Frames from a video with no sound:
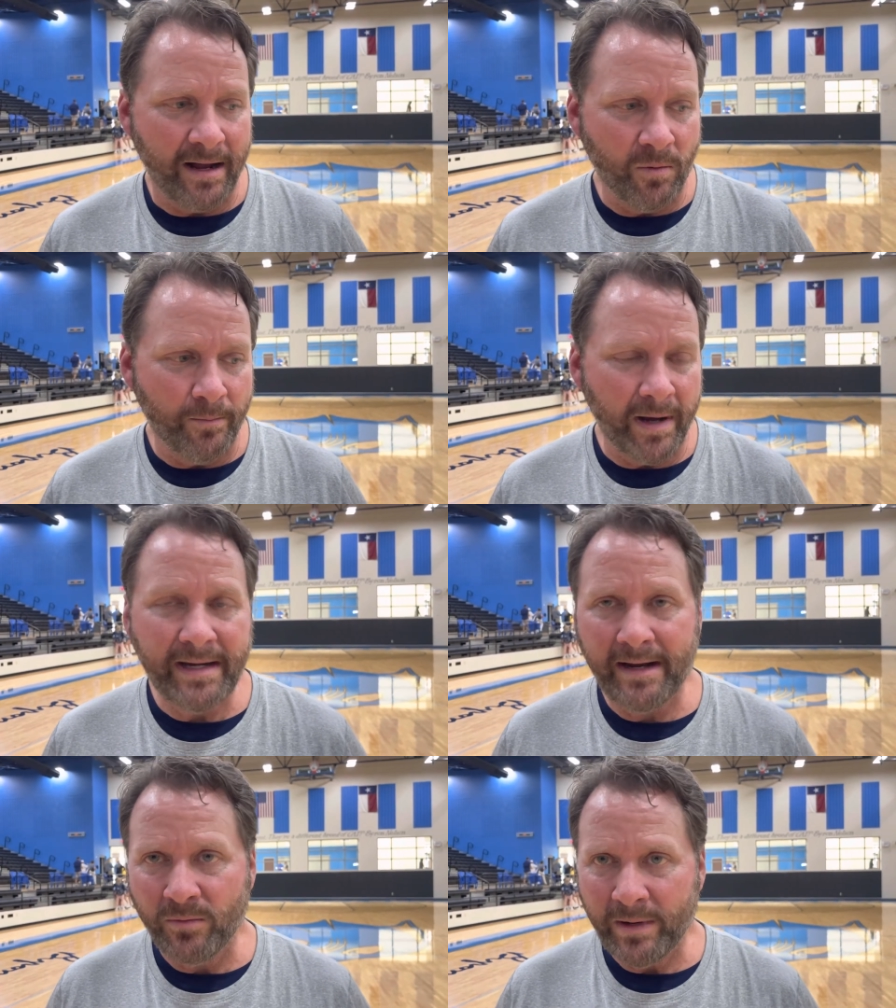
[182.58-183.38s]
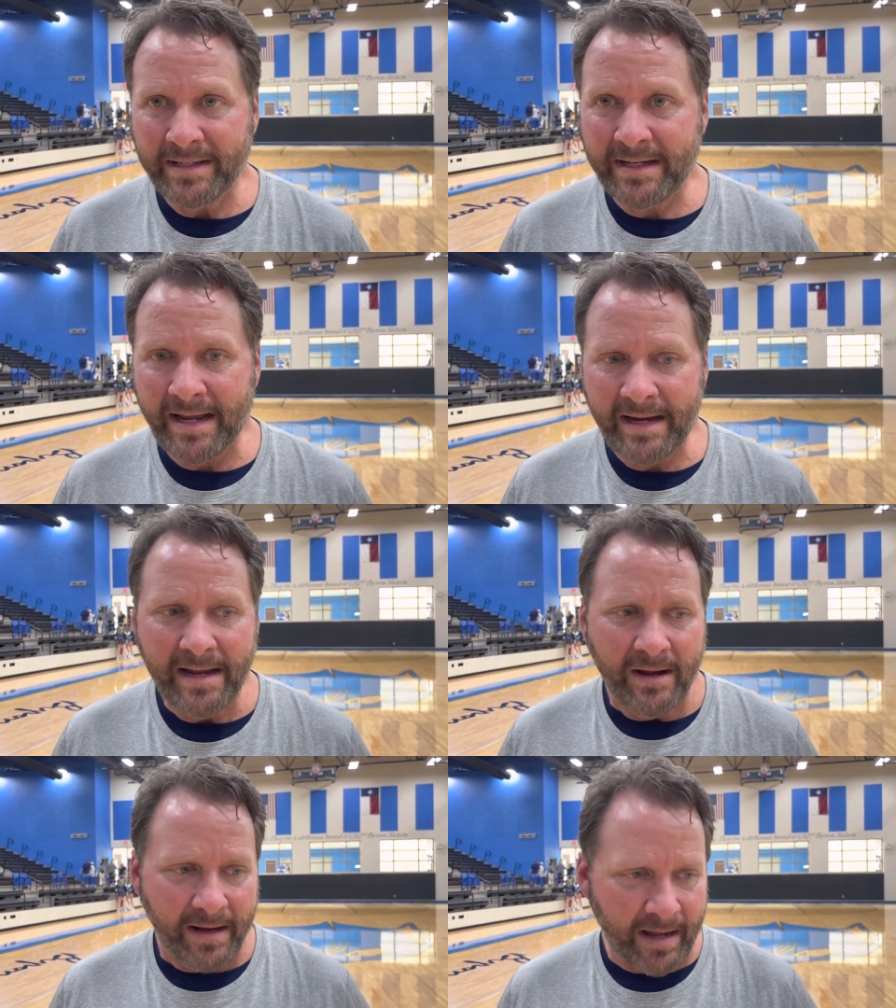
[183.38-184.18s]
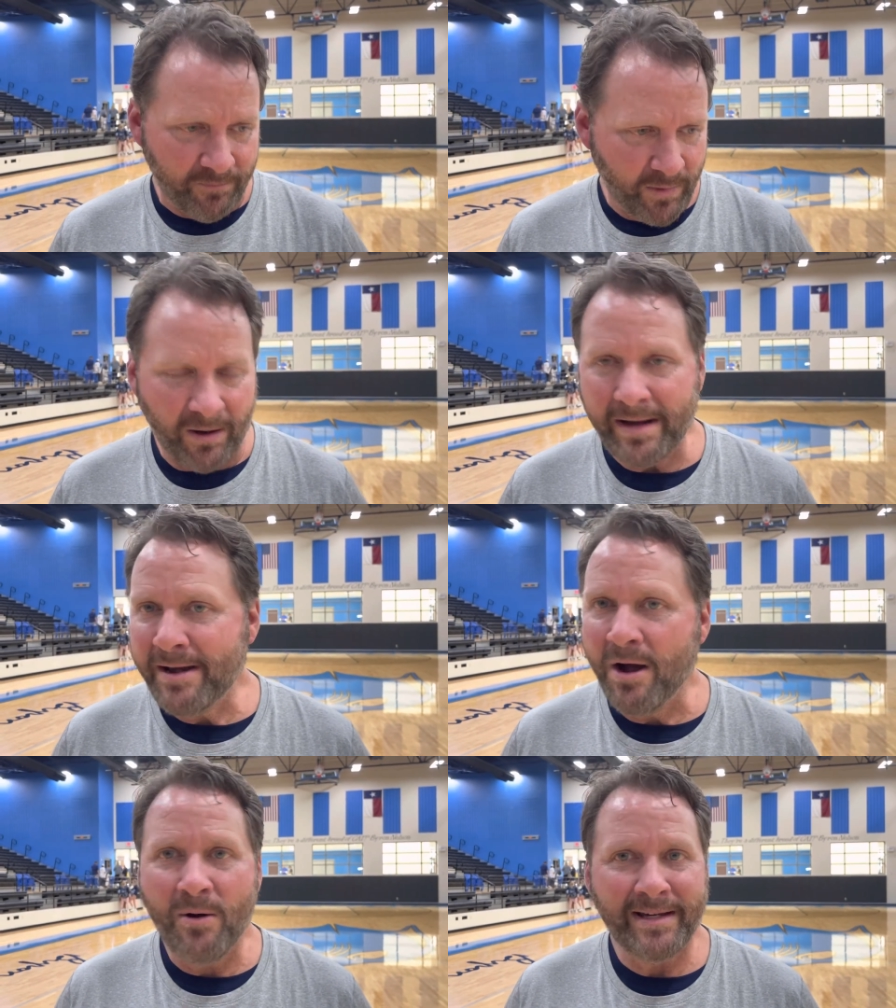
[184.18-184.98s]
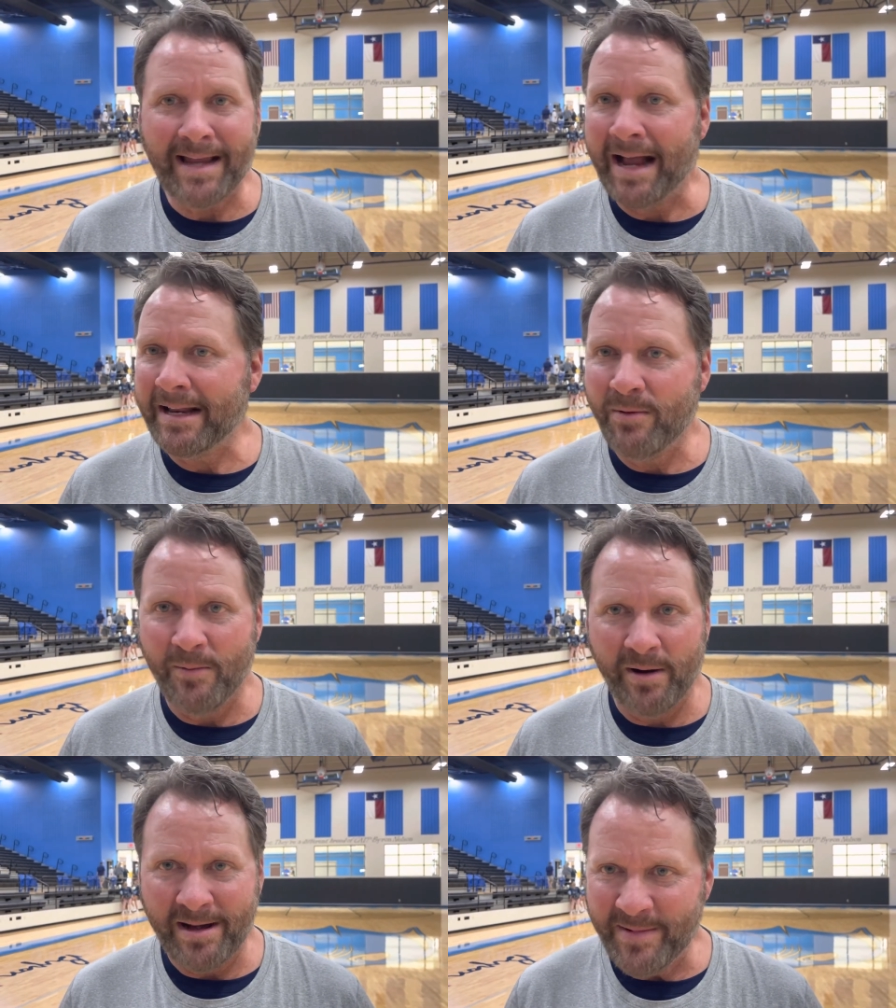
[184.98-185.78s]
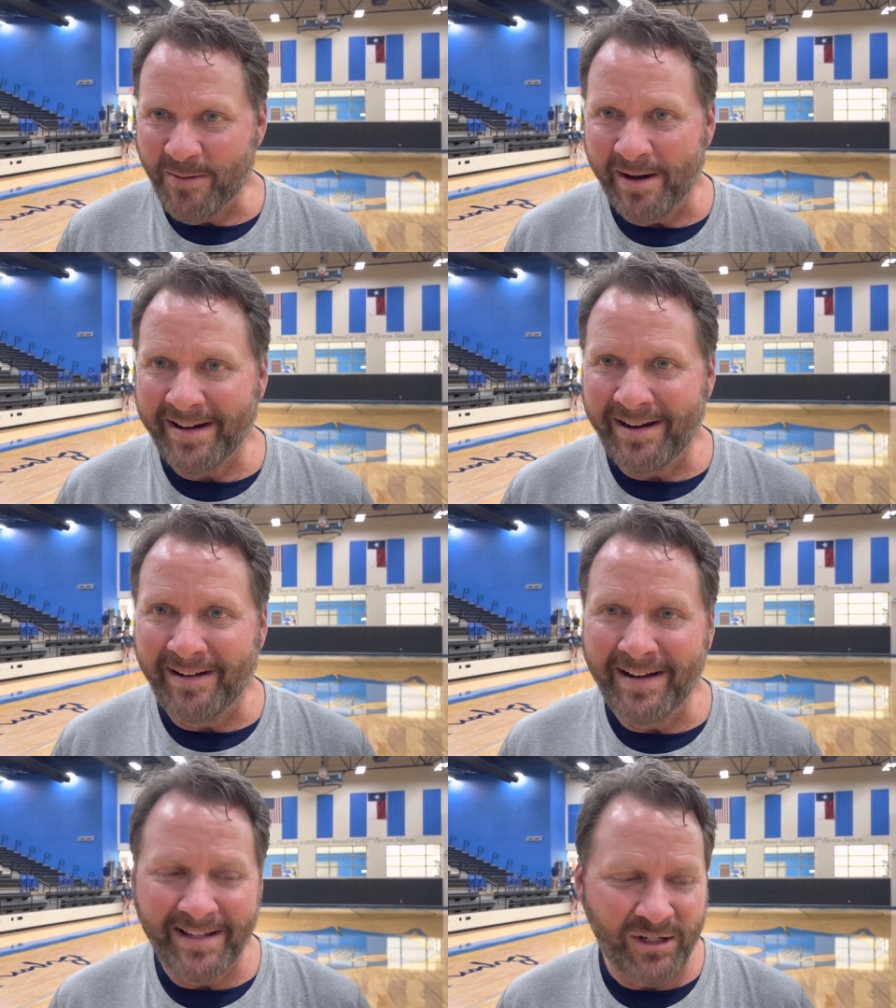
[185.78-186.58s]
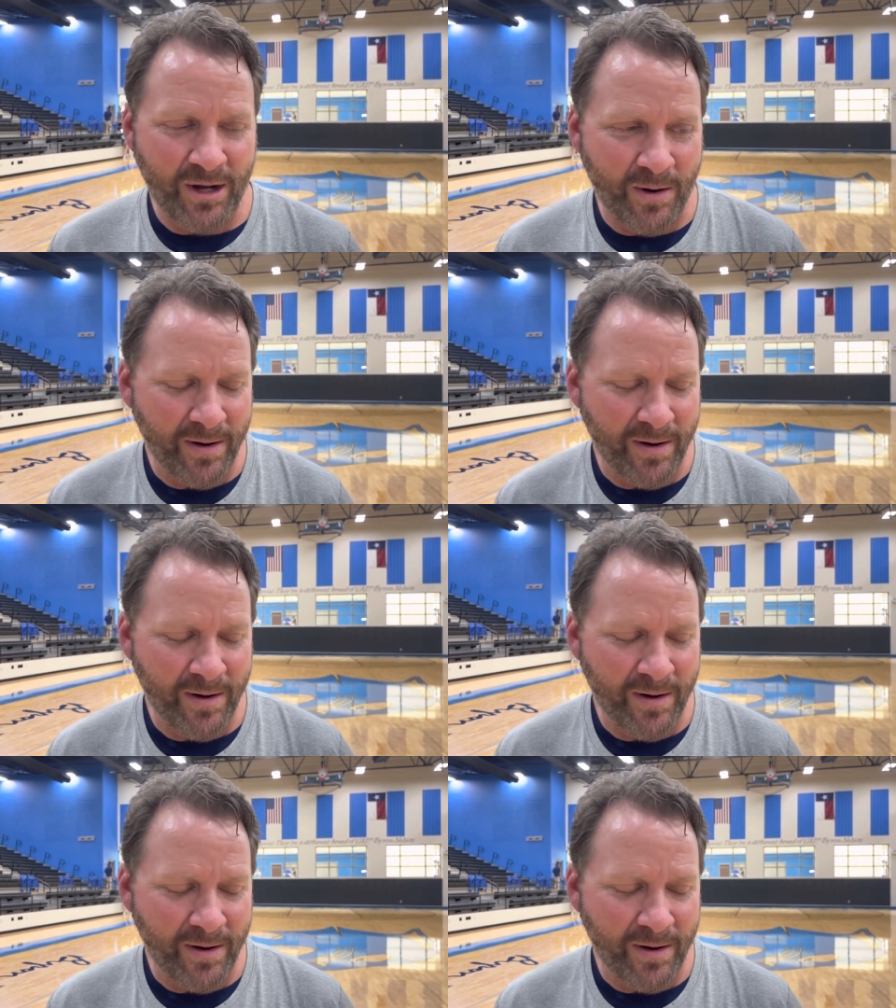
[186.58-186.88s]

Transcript: Monday and Wednesday. Got, we already know exactly what we're going to be working on, and so